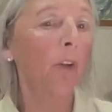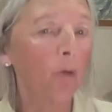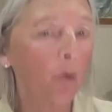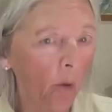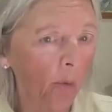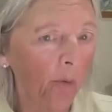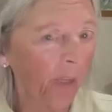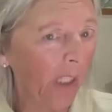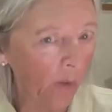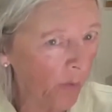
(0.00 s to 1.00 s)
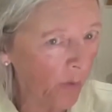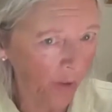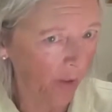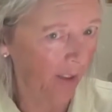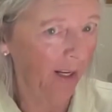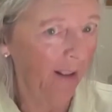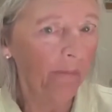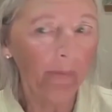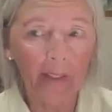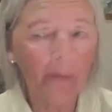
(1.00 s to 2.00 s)
the growth illusion.
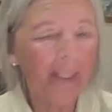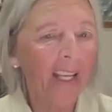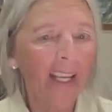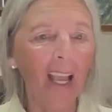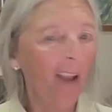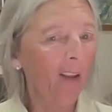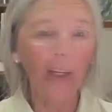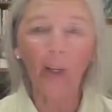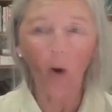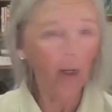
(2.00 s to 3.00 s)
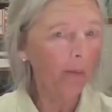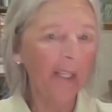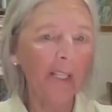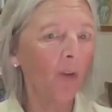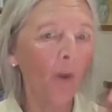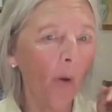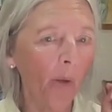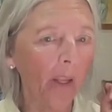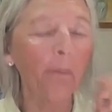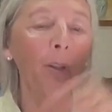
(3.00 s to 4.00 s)
And he was saying, the economy is
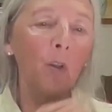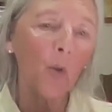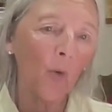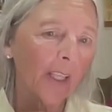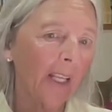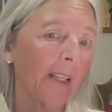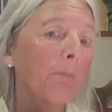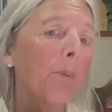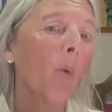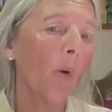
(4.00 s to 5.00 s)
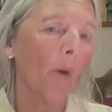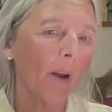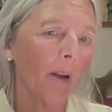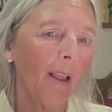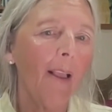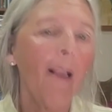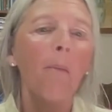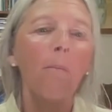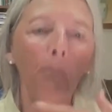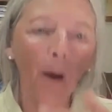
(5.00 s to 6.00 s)
growing, but you're getting poorer.
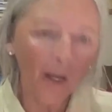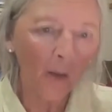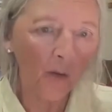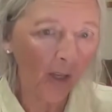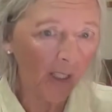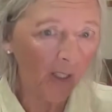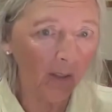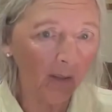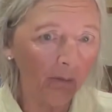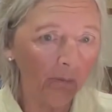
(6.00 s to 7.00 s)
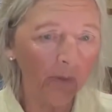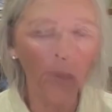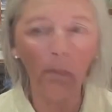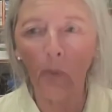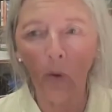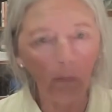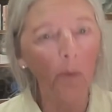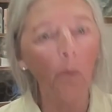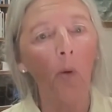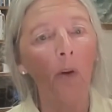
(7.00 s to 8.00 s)
But Russell, the
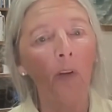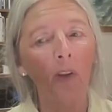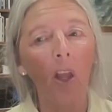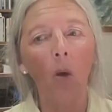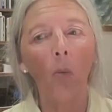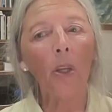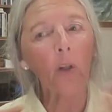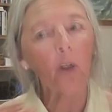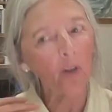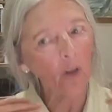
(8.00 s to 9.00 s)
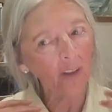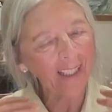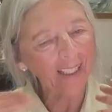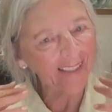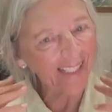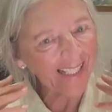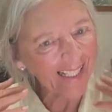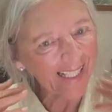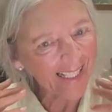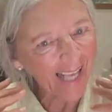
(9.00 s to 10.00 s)
problem was we could not get these
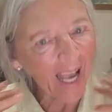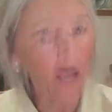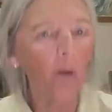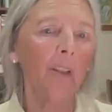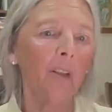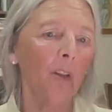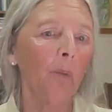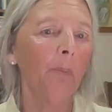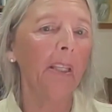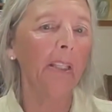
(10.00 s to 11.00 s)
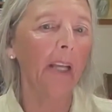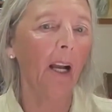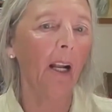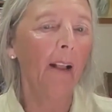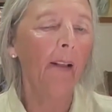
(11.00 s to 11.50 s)
things out into the media.